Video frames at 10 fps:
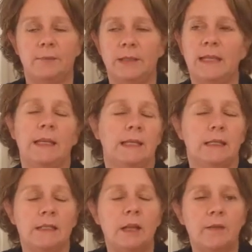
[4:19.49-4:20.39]
particular
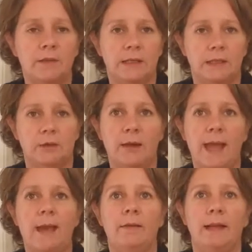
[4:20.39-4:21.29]
service in your
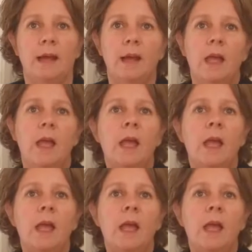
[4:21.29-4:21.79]
area,